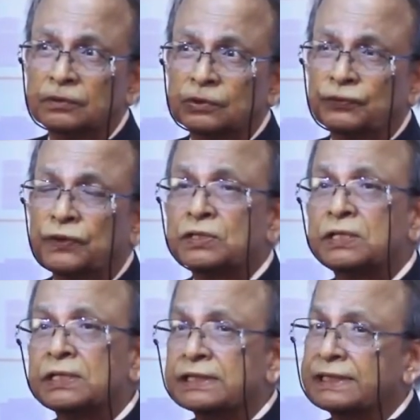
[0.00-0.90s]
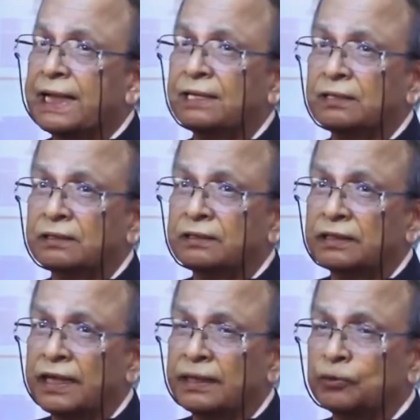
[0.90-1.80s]
So first thing is that
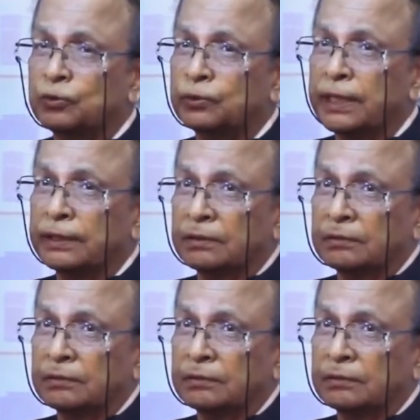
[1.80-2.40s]
I have to do that.